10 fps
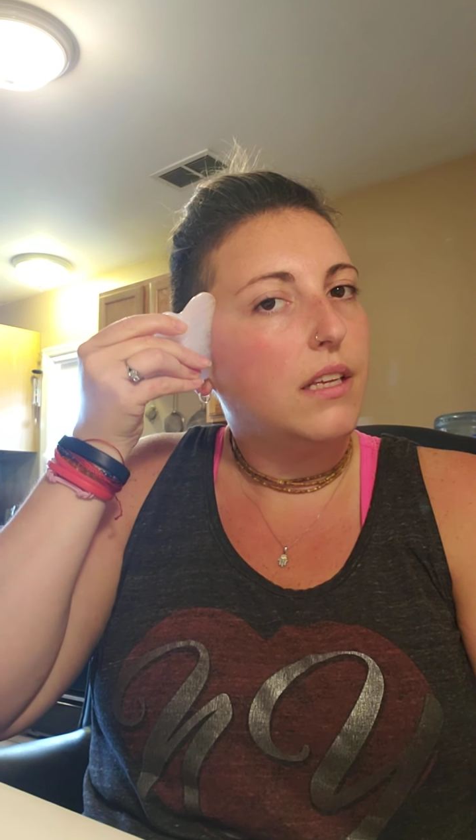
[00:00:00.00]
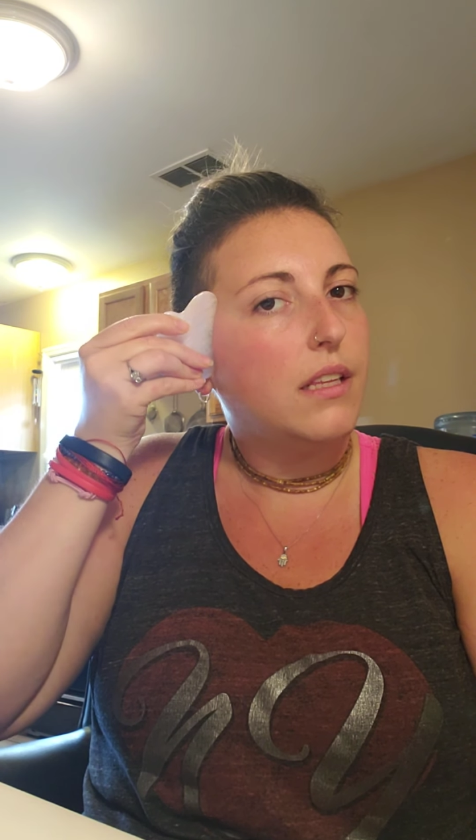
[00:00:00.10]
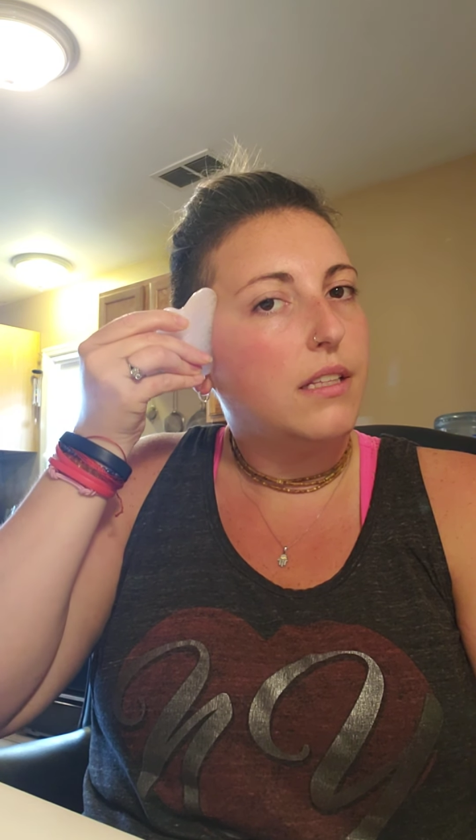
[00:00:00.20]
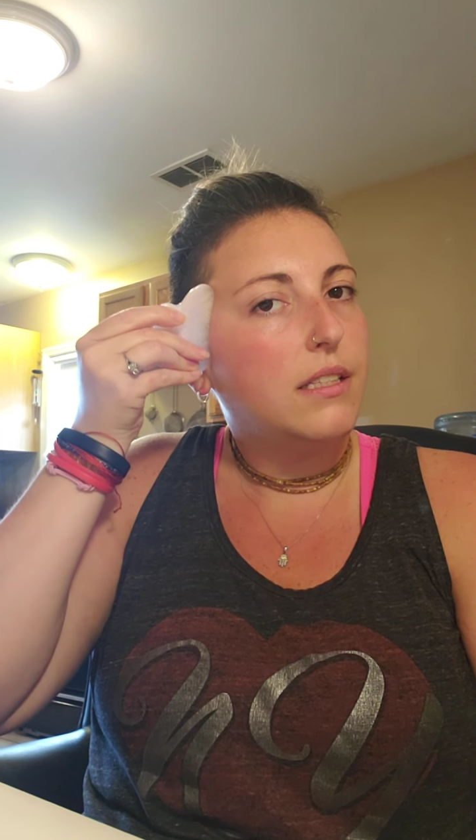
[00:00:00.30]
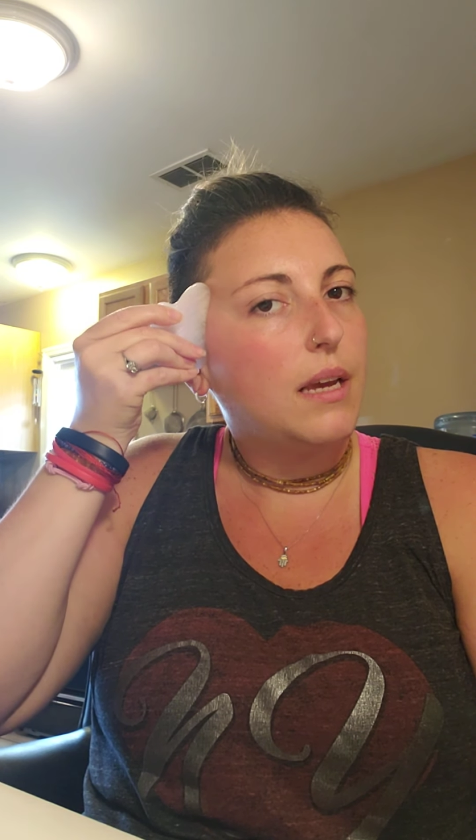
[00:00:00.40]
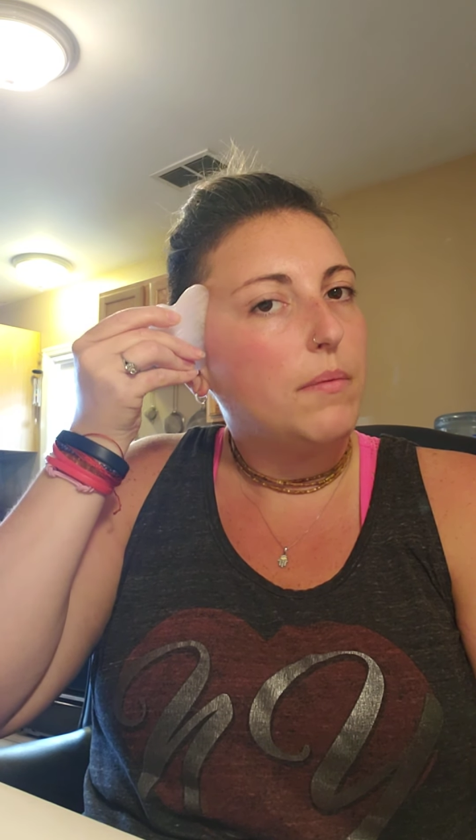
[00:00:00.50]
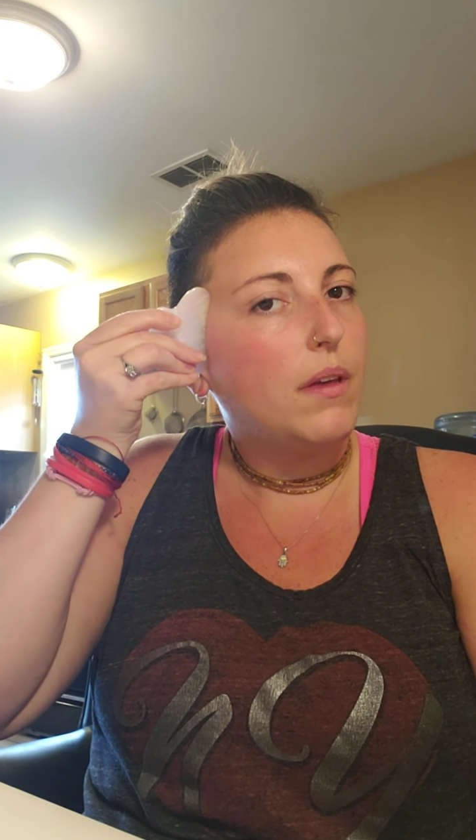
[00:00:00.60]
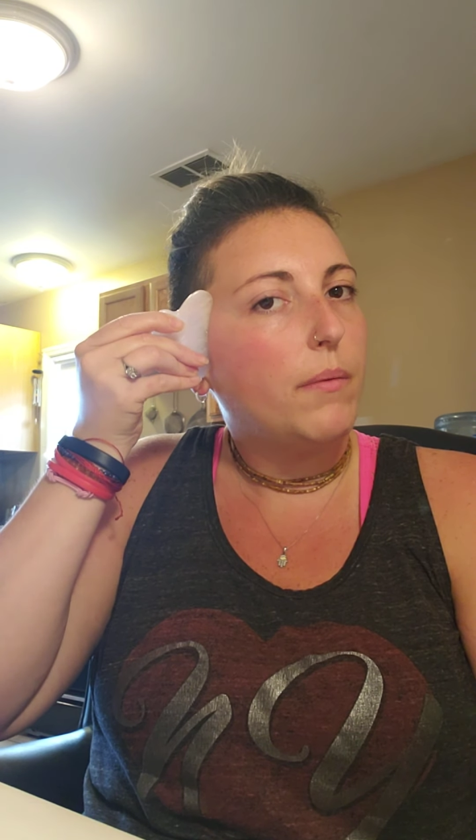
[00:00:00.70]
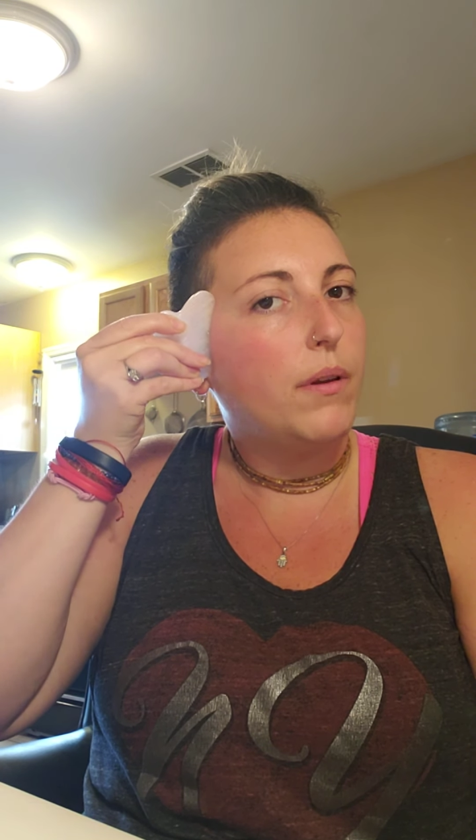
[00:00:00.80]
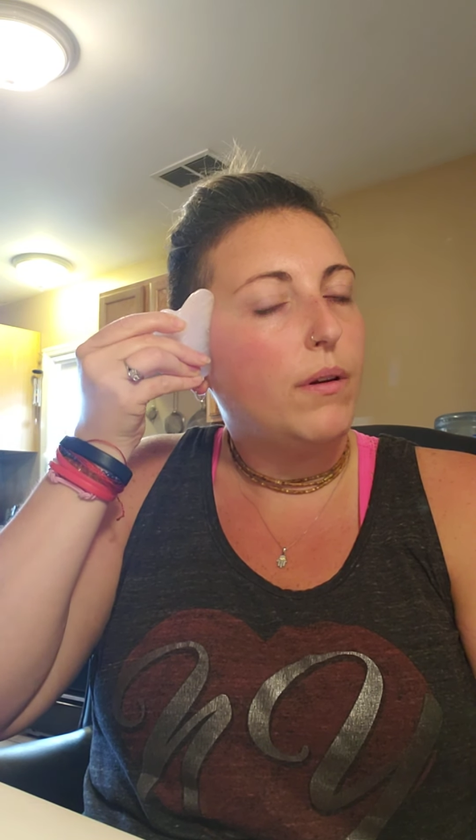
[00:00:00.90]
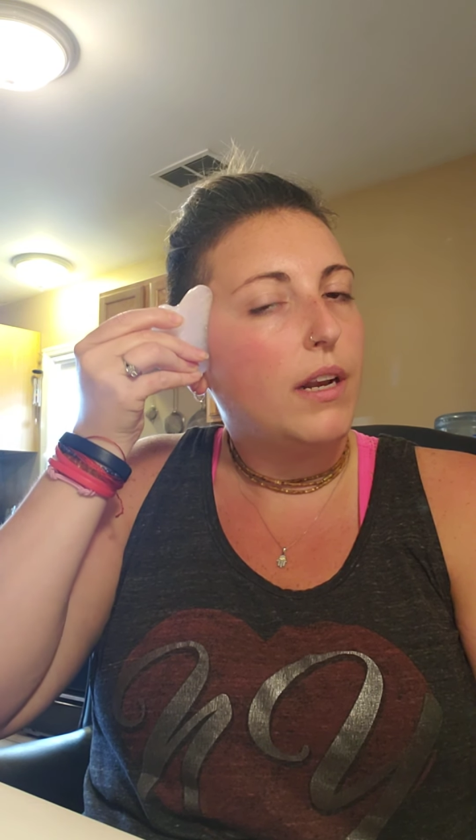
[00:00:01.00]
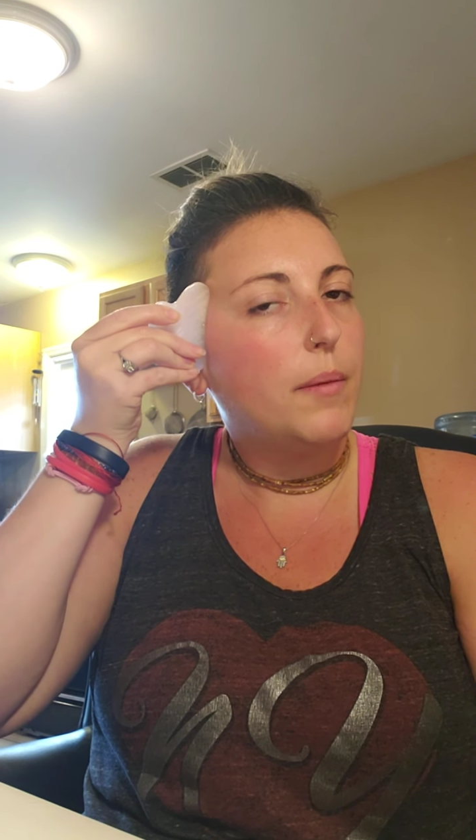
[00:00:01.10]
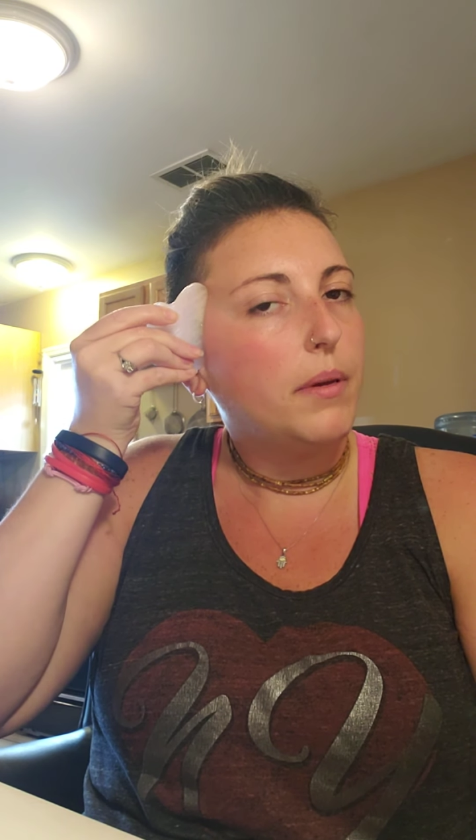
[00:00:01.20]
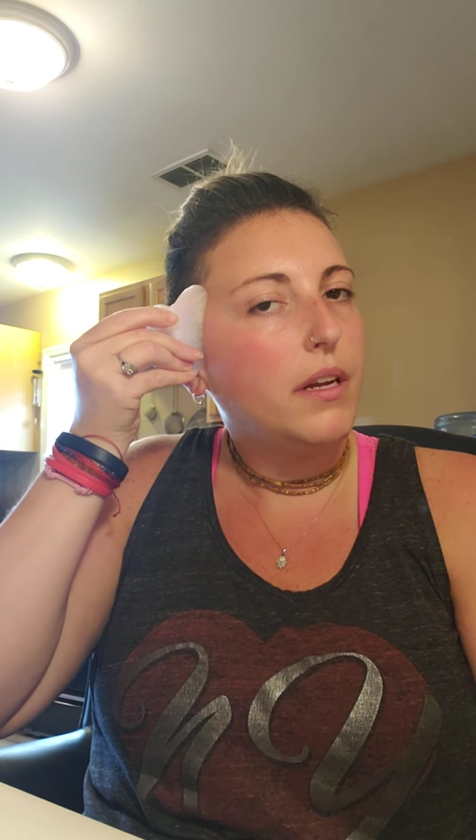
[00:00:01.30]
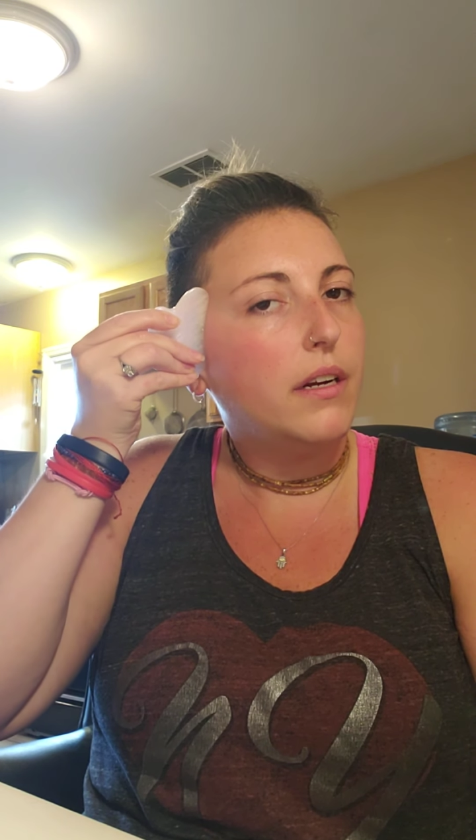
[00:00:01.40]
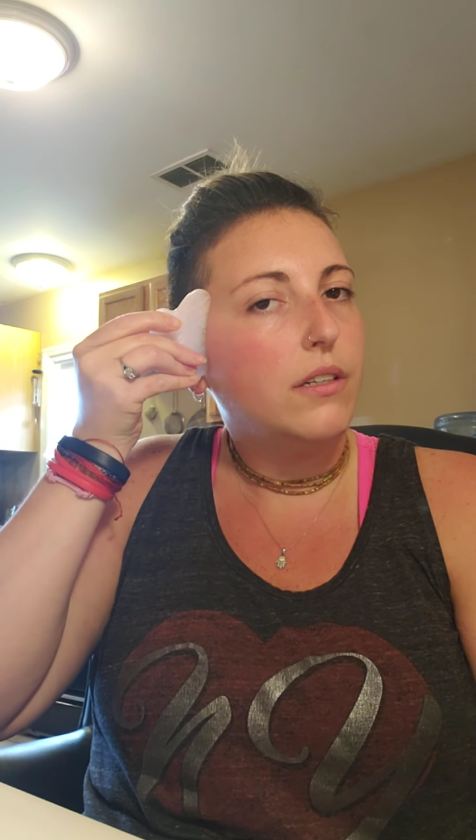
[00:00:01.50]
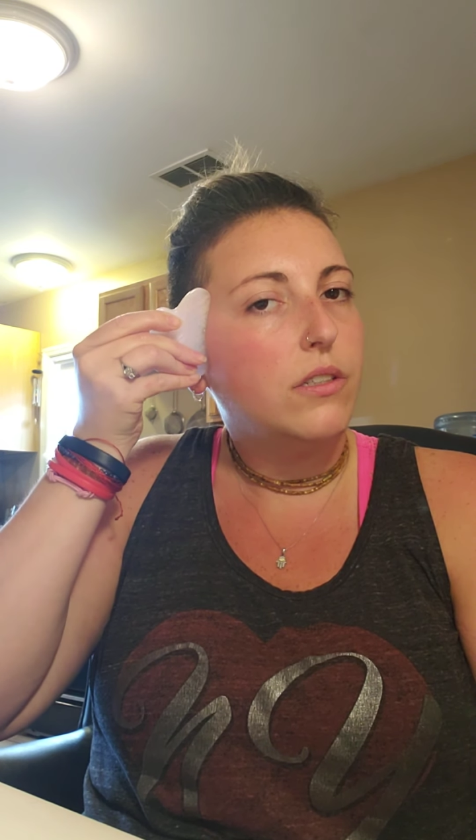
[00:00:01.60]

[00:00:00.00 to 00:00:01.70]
And then same thing when you get up here,